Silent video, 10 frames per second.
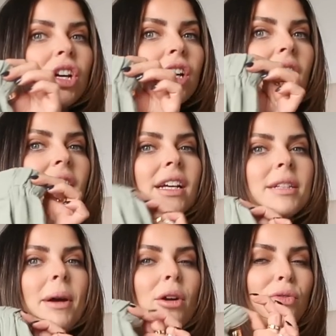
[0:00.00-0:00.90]
a nice
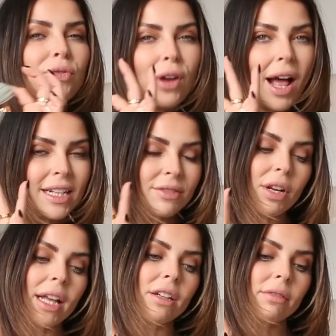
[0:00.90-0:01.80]
pair of flats for
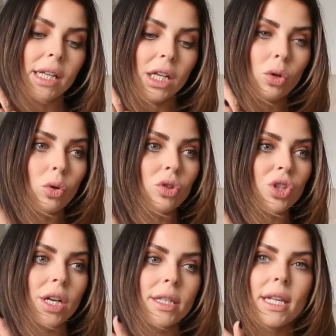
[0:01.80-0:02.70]
like a really
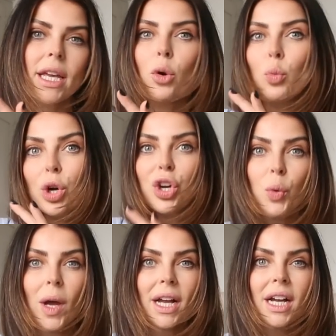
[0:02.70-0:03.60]
gorgeous like
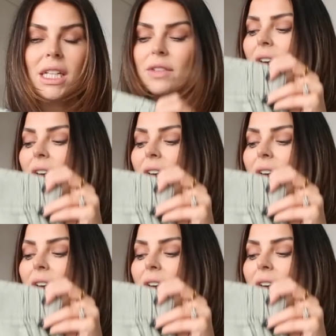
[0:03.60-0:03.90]
workwear kind of